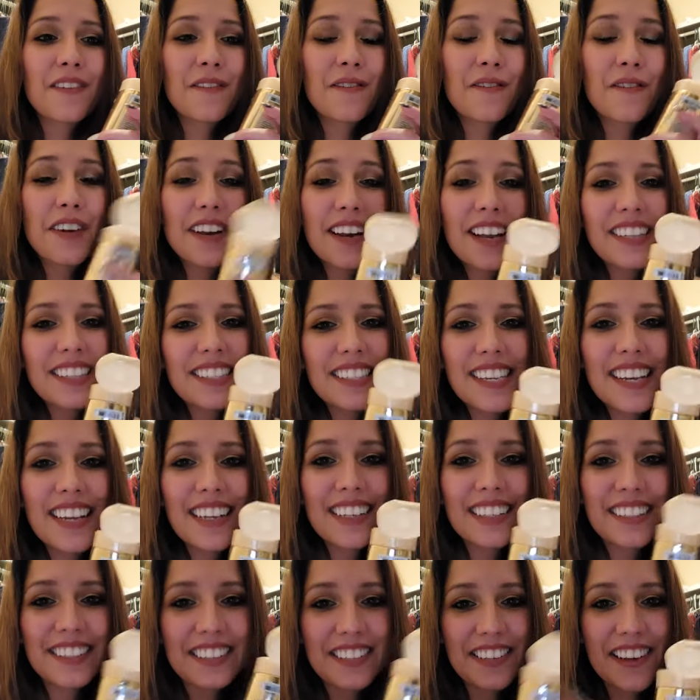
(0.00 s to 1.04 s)
When I said
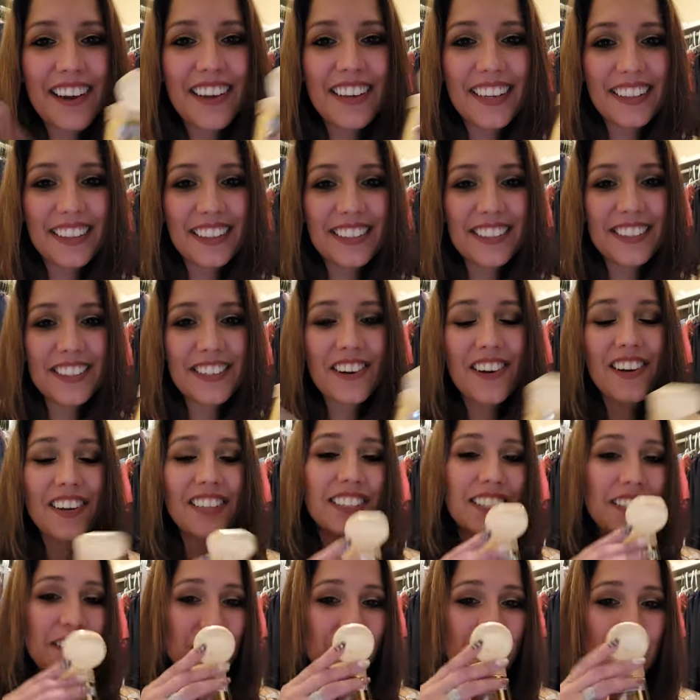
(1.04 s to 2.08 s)
it's not in the
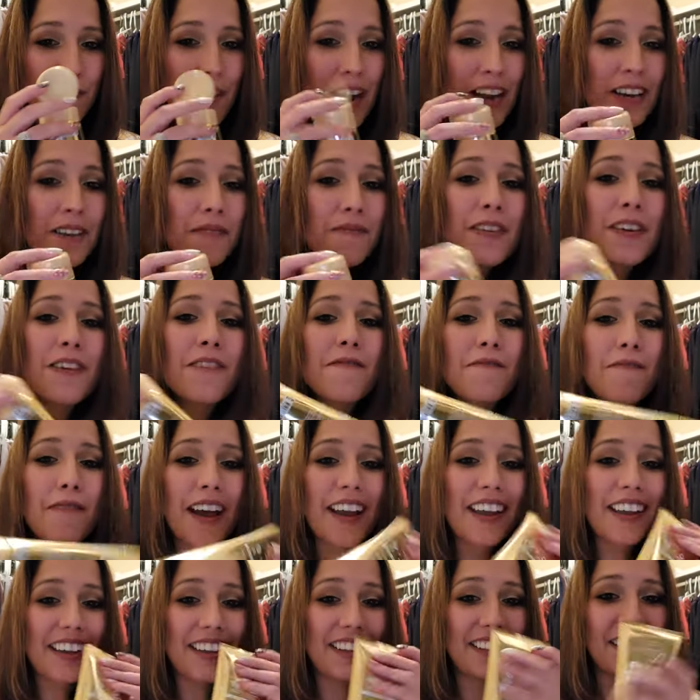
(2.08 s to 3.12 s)
stars, it reminded me of
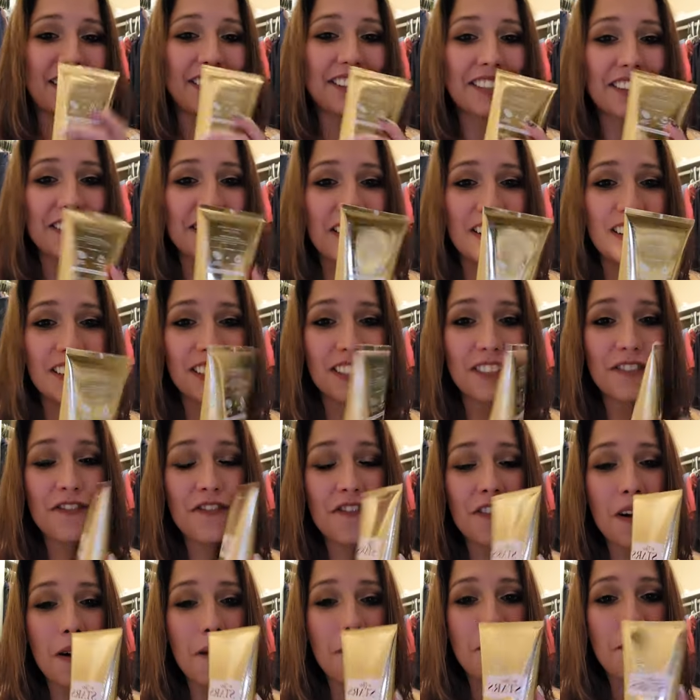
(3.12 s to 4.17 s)
my In the Stars
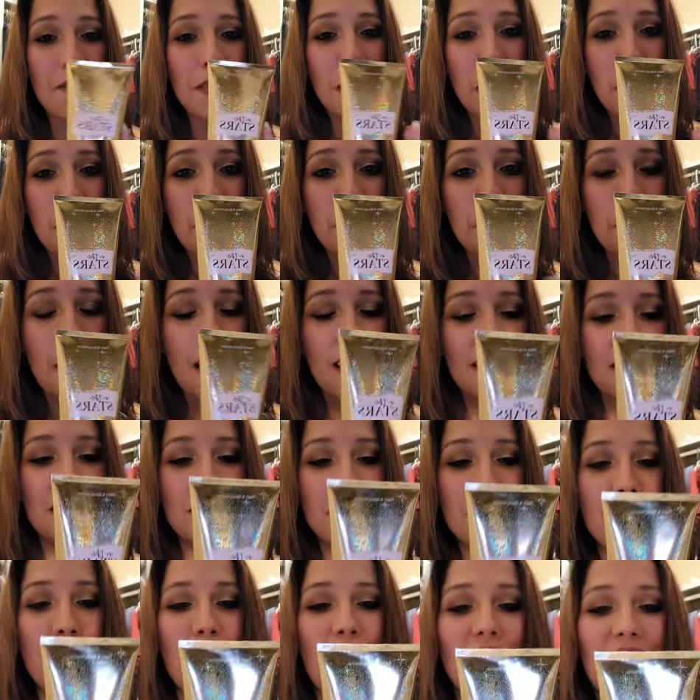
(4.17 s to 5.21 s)
from Bath
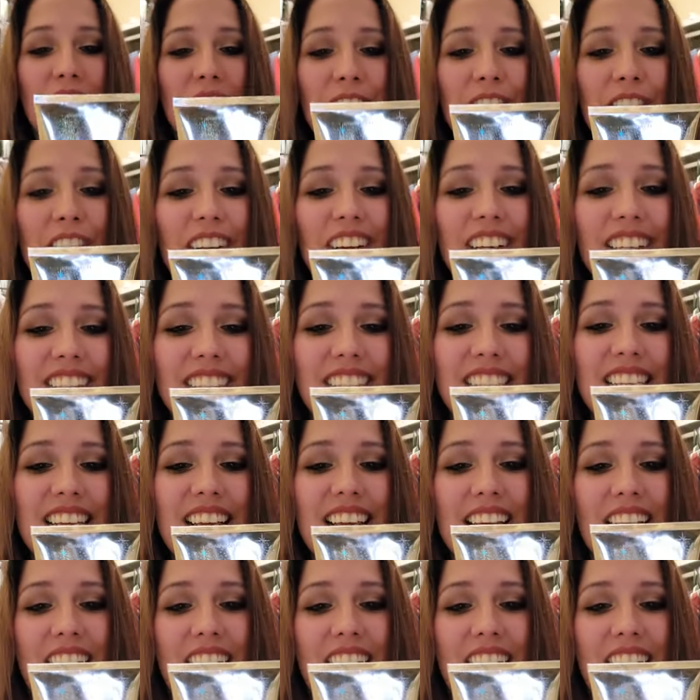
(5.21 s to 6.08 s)
and Body Works.